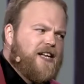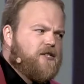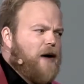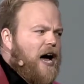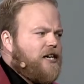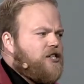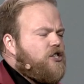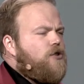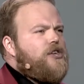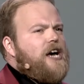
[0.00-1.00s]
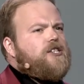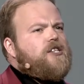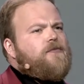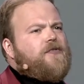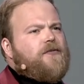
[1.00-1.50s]
flash back to
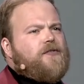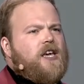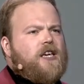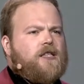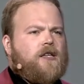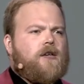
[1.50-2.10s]
2015